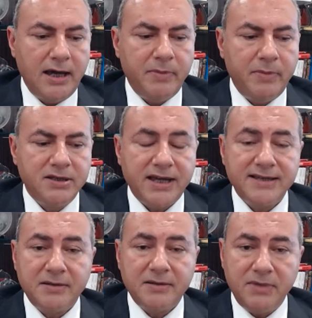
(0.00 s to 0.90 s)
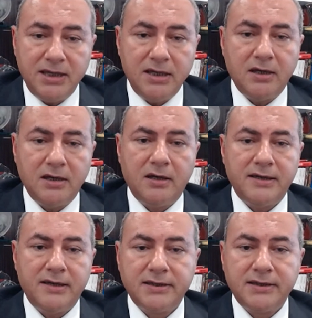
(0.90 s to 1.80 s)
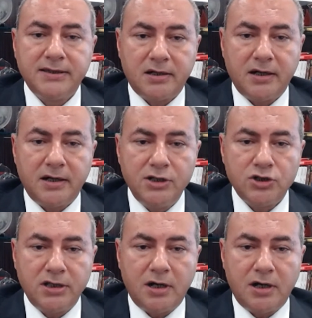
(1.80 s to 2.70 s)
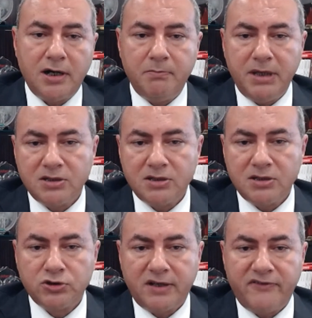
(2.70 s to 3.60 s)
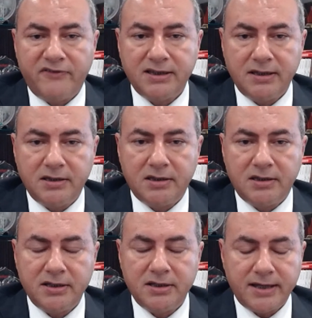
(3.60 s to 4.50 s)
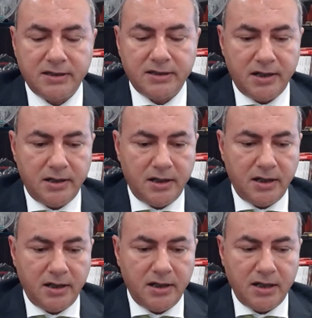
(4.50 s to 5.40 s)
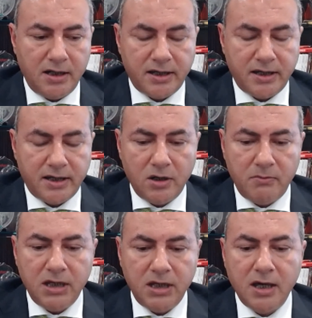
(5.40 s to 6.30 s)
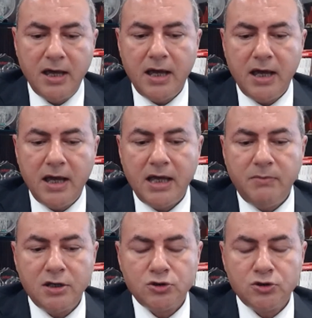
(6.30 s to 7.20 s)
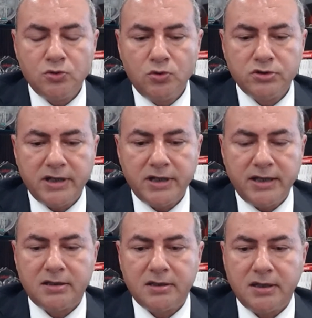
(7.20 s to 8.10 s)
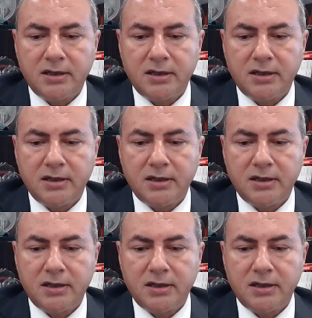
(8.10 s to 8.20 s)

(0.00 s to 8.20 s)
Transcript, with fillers: helping the SME sector in general, and being the most affected sector in the economy, and making sure that